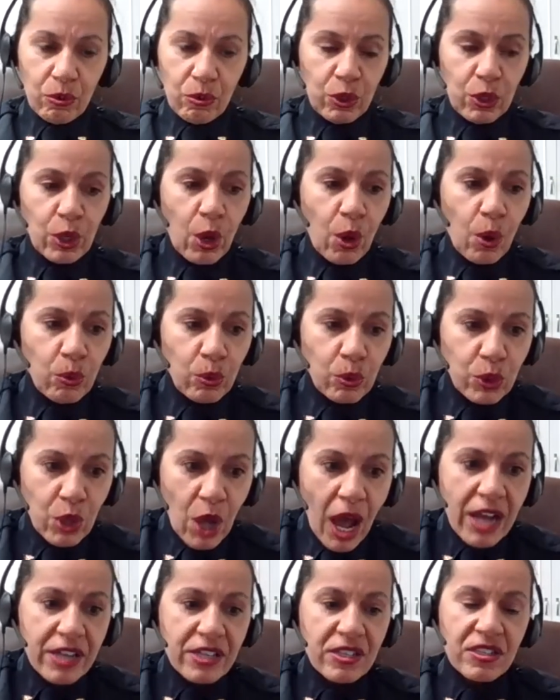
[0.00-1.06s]

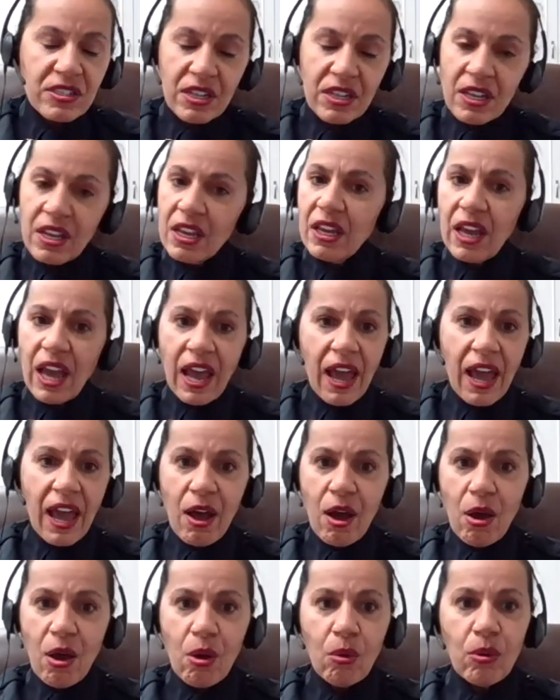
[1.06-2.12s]
not seeing
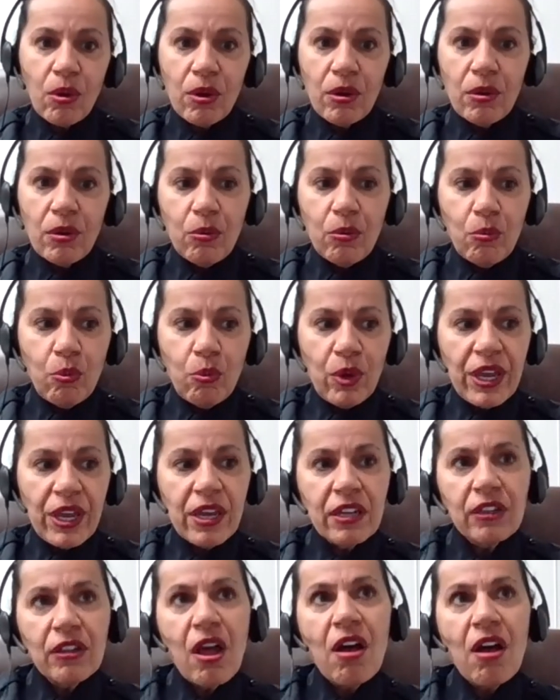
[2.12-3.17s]
how we
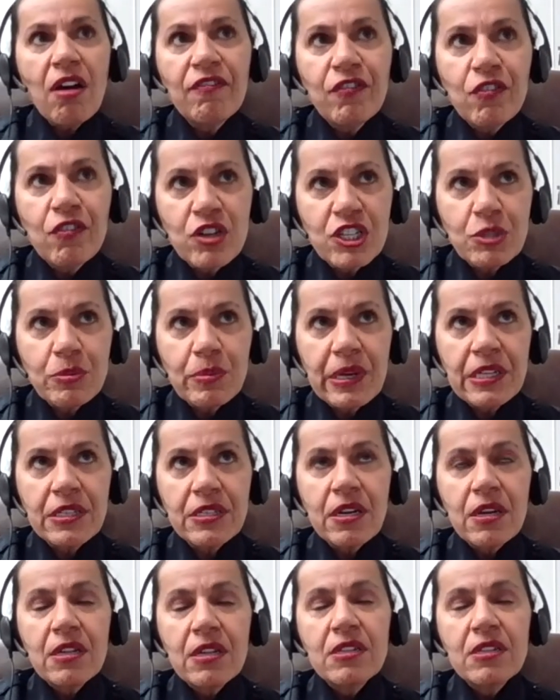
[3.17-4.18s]
in law enforcement